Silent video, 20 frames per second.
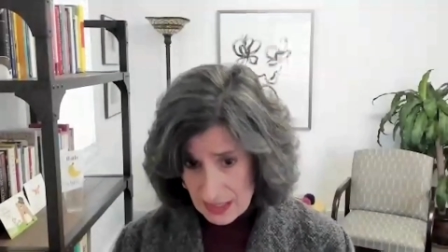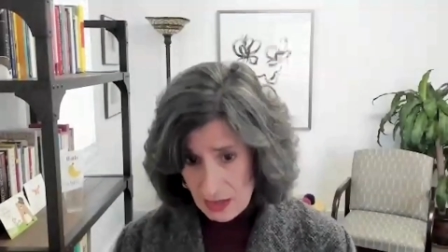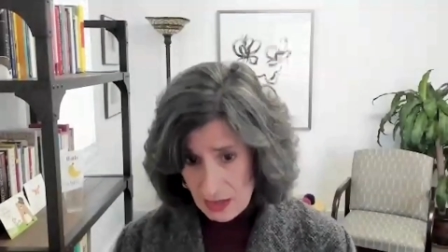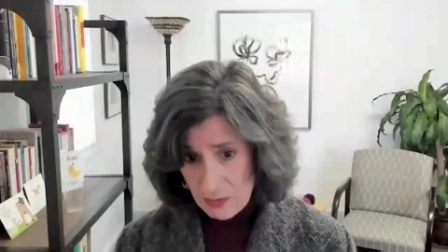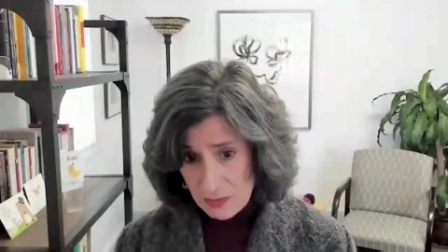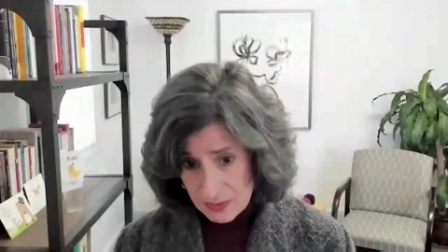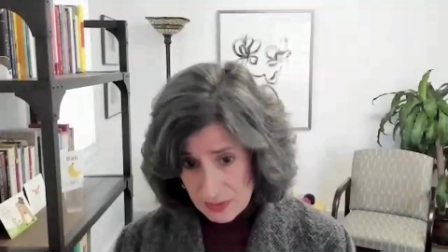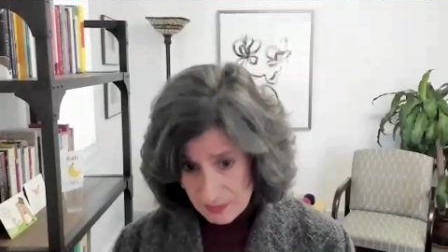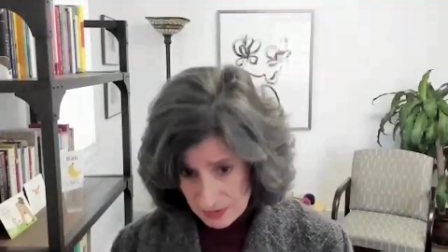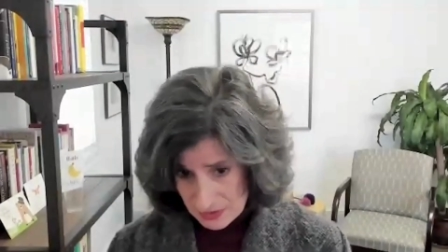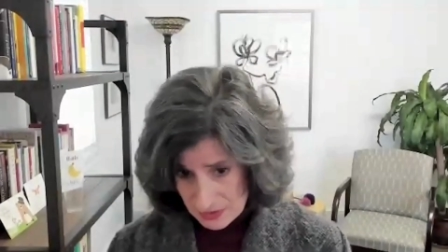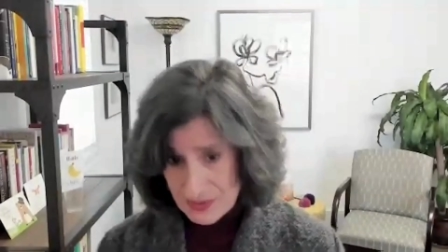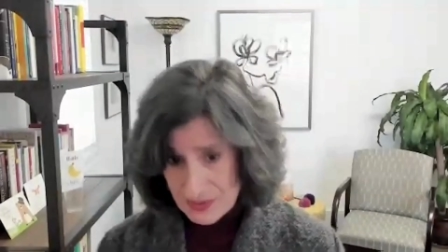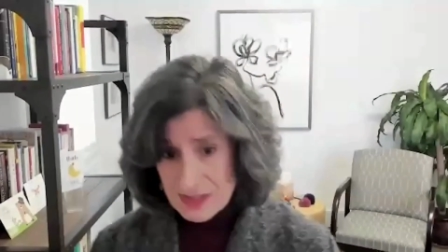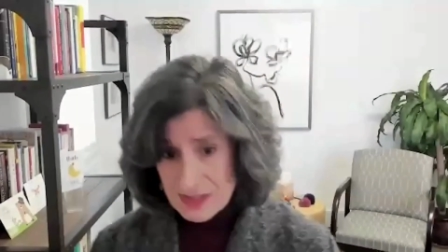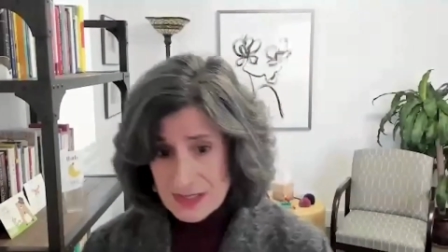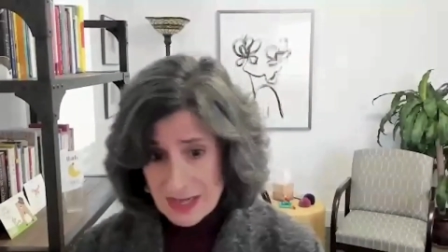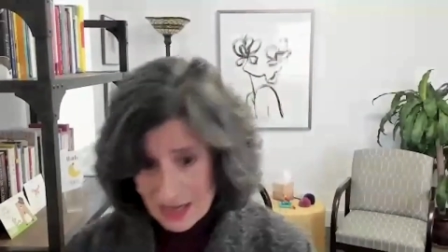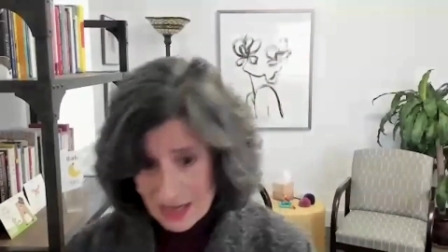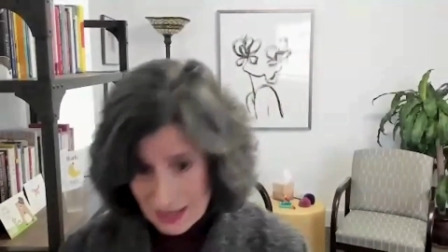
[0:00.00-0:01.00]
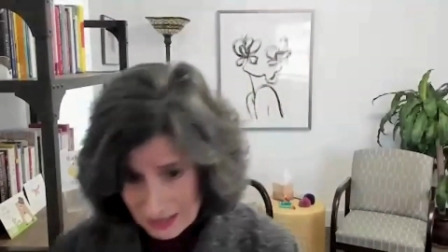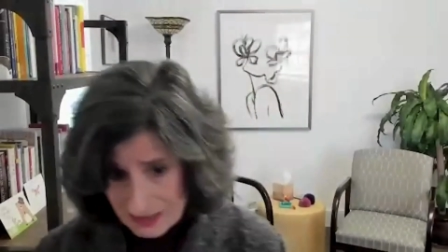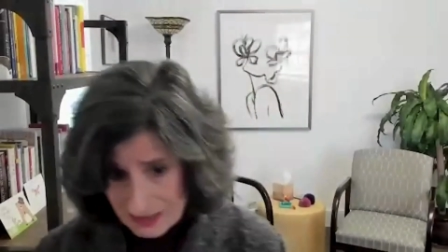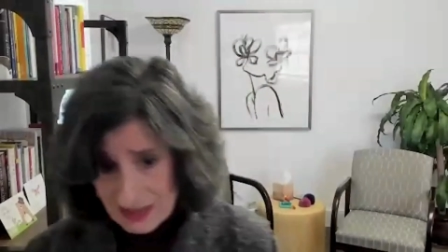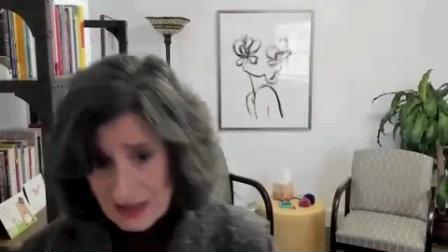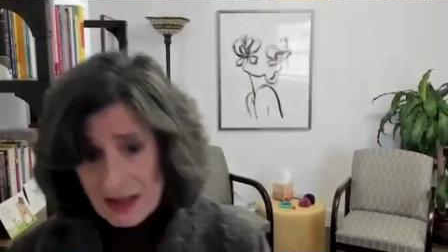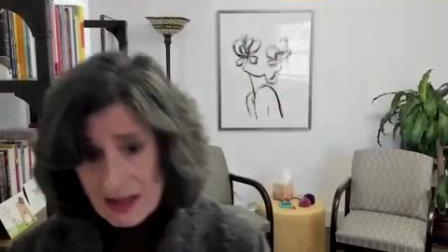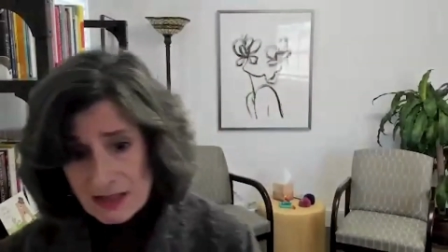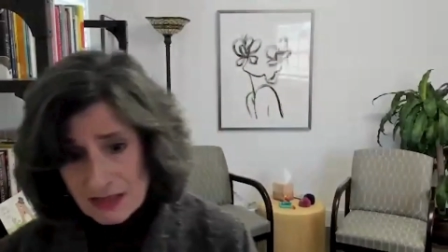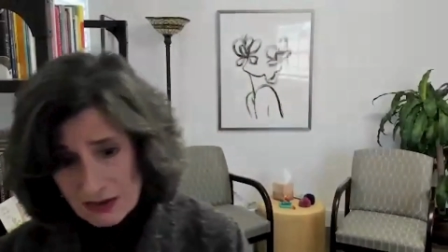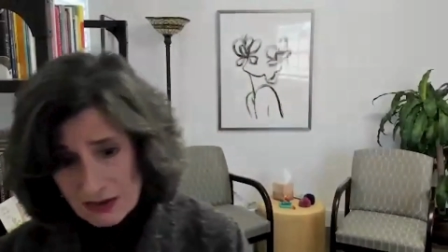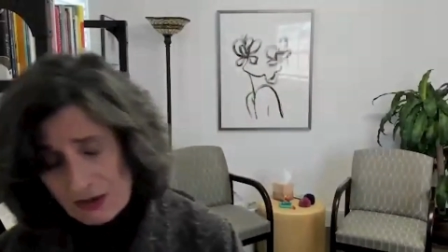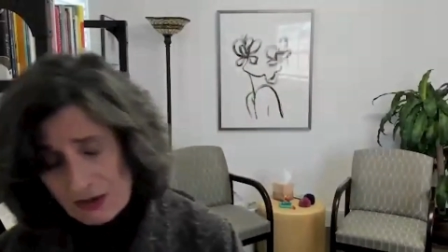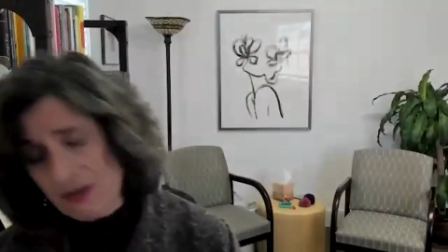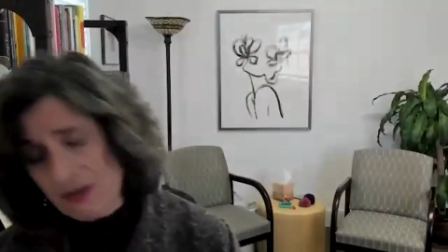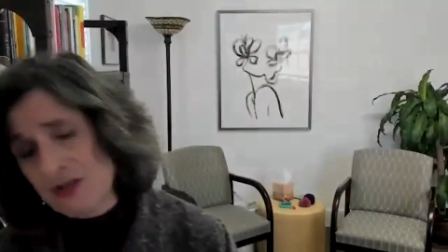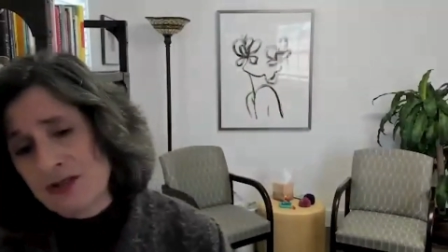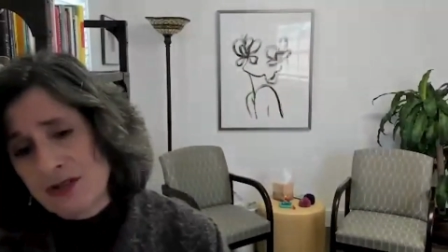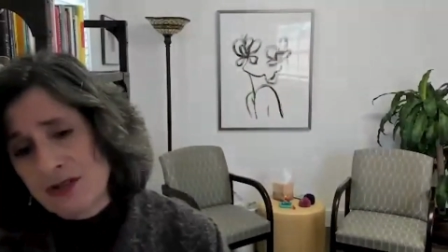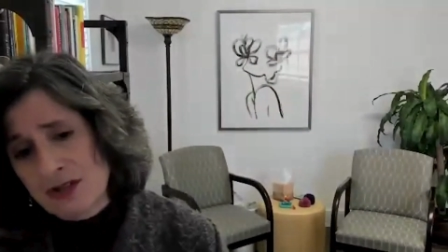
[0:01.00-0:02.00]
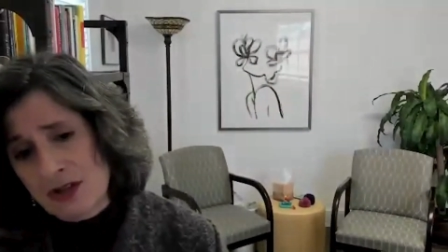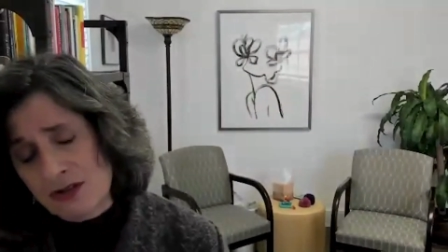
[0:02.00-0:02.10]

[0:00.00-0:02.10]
to help them understand their